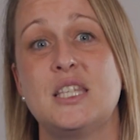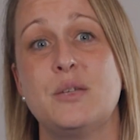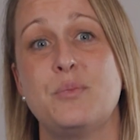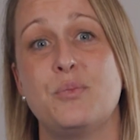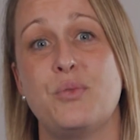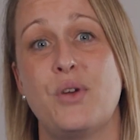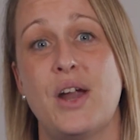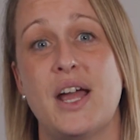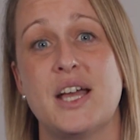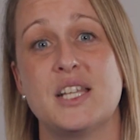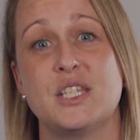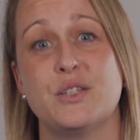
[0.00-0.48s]
the
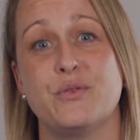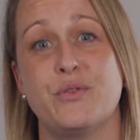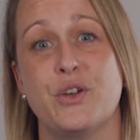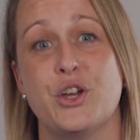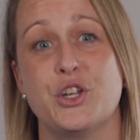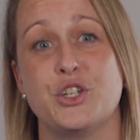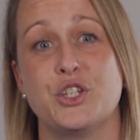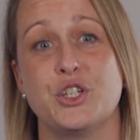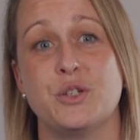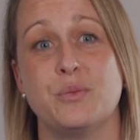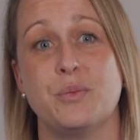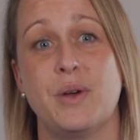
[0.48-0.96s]
browser
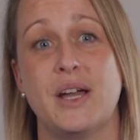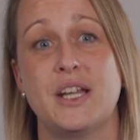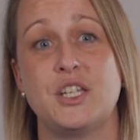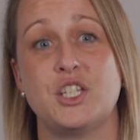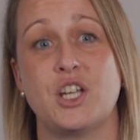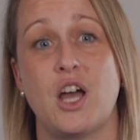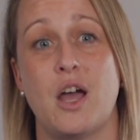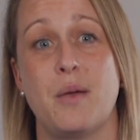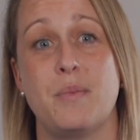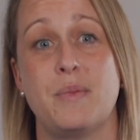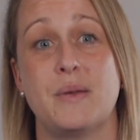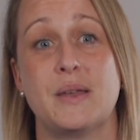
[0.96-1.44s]
version by
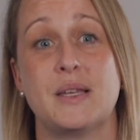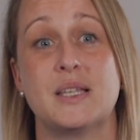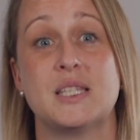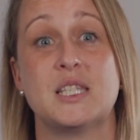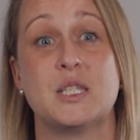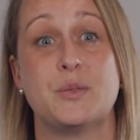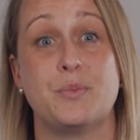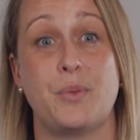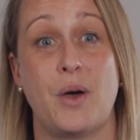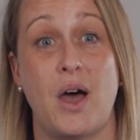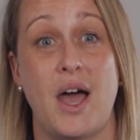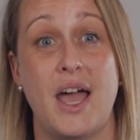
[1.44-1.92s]
typing
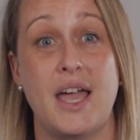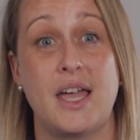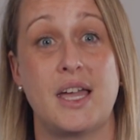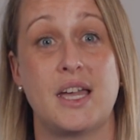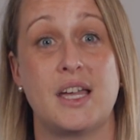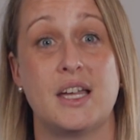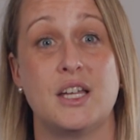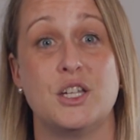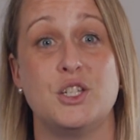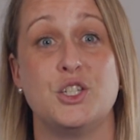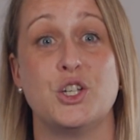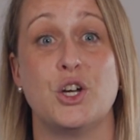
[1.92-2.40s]

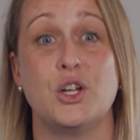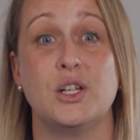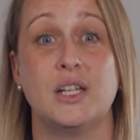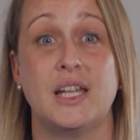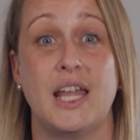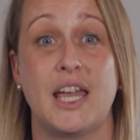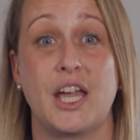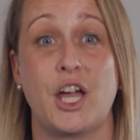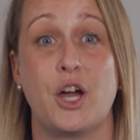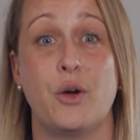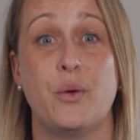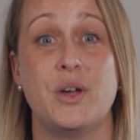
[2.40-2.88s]

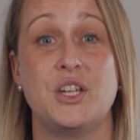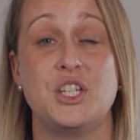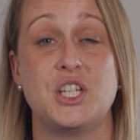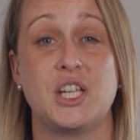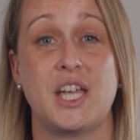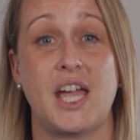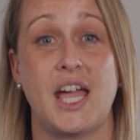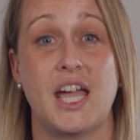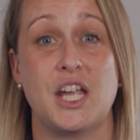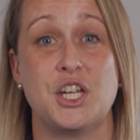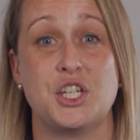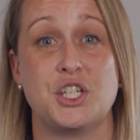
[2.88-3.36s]

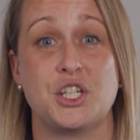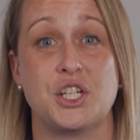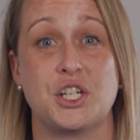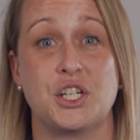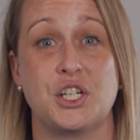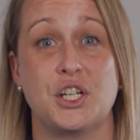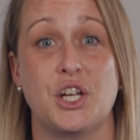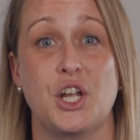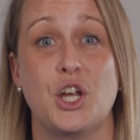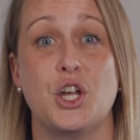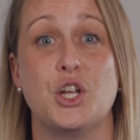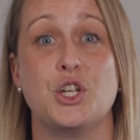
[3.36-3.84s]

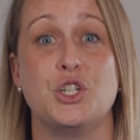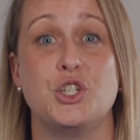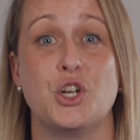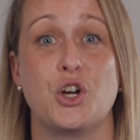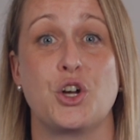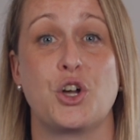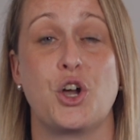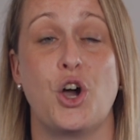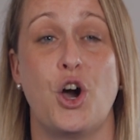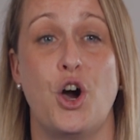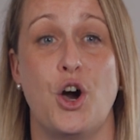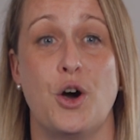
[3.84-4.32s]

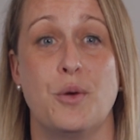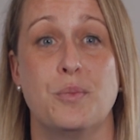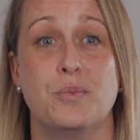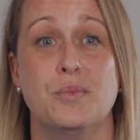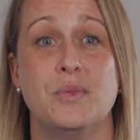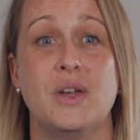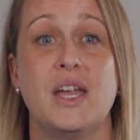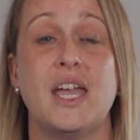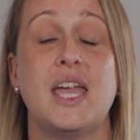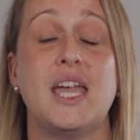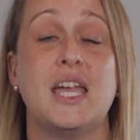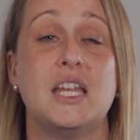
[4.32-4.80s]

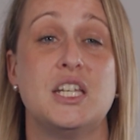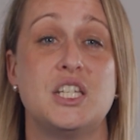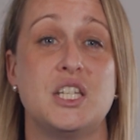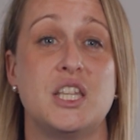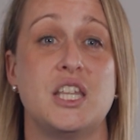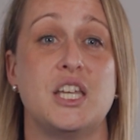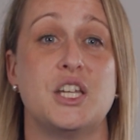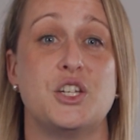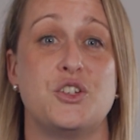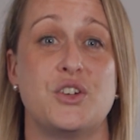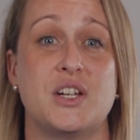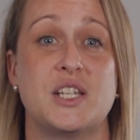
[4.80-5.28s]
spike.legoeducation.com into
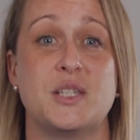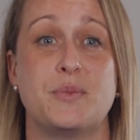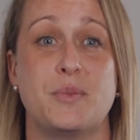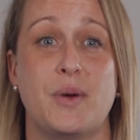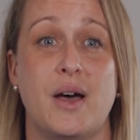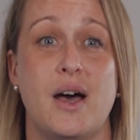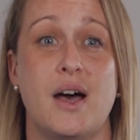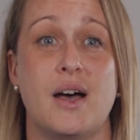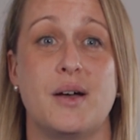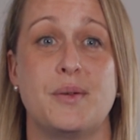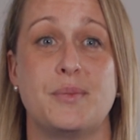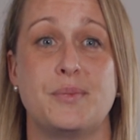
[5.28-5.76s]
the address
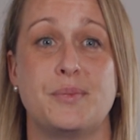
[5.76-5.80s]
bar.